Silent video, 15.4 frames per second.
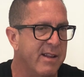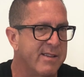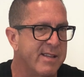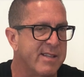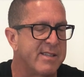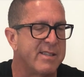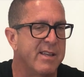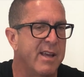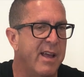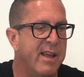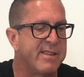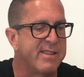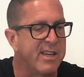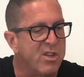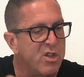since
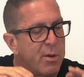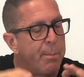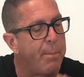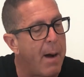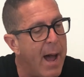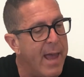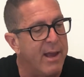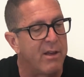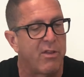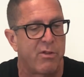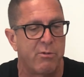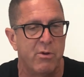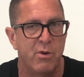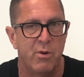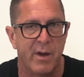you're buying it
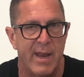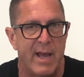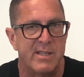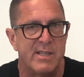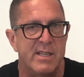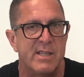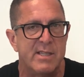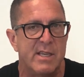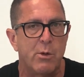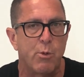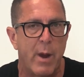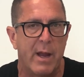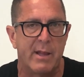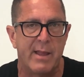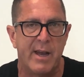through an SEC
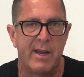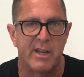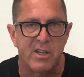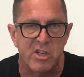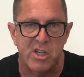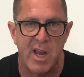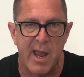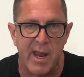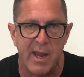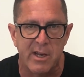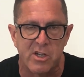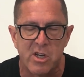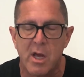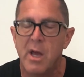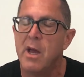regulated
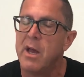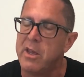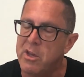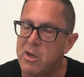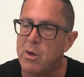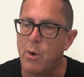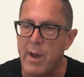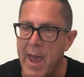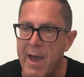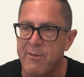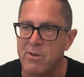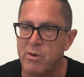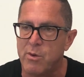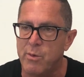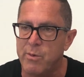exchange, you don't
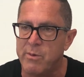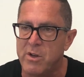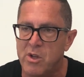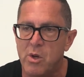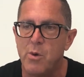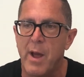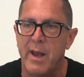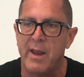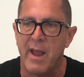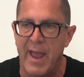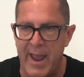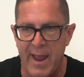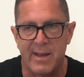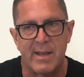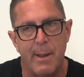have to do any
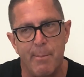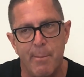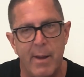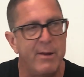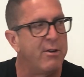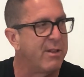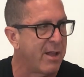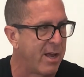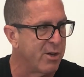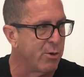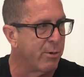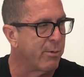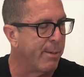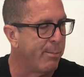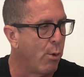anti-money
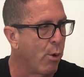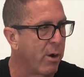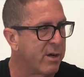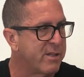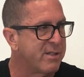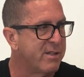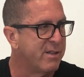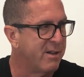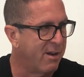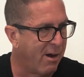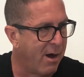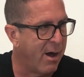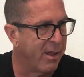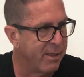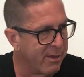laundering reports
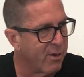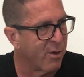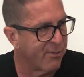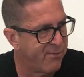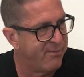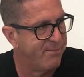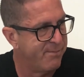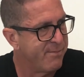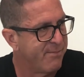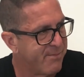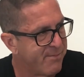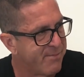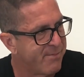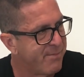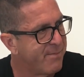on your
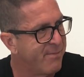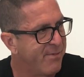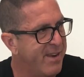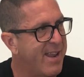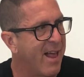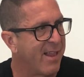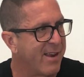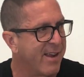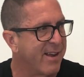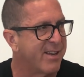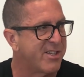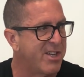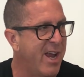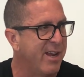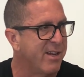Fidelity
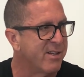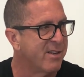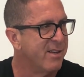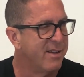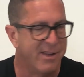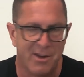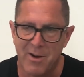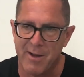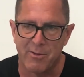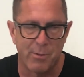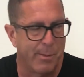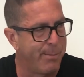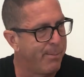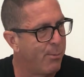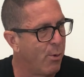exchange. You don't have to
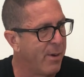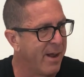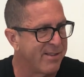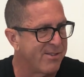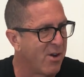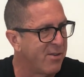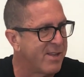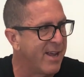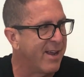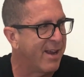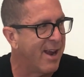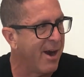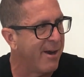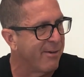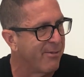report, it's all taken
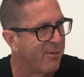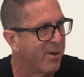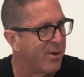care of for